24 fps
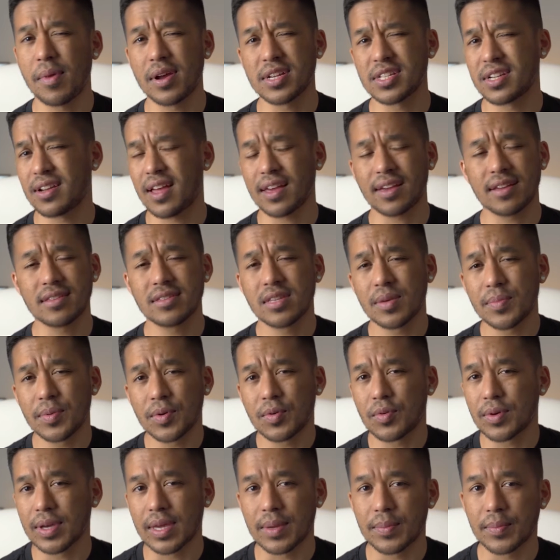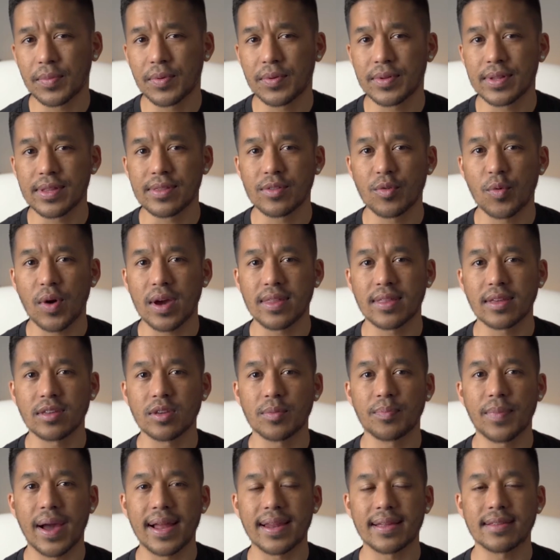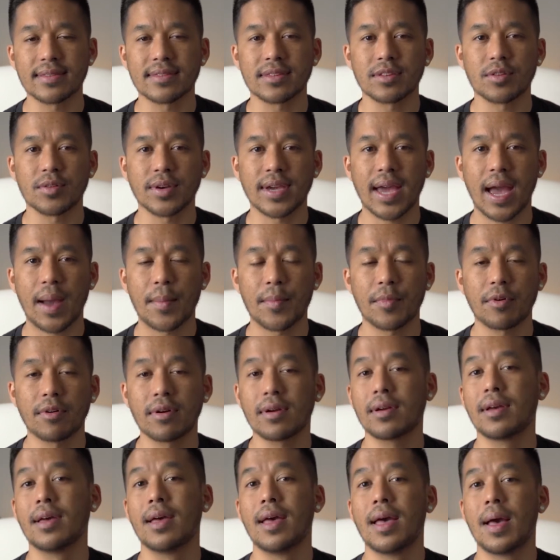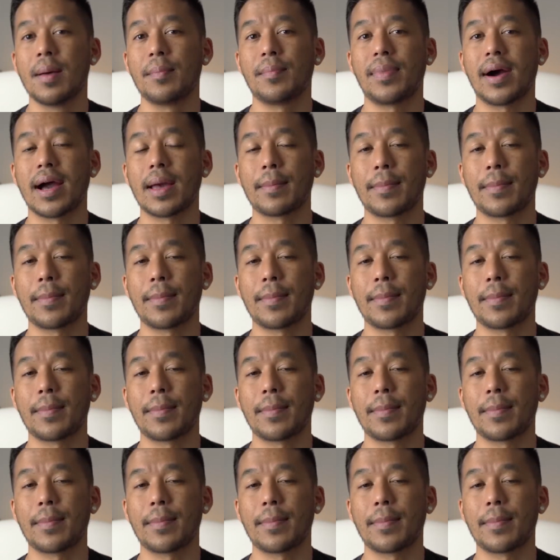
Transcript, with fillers: much like a typical gimbal in the way that you balance your camera by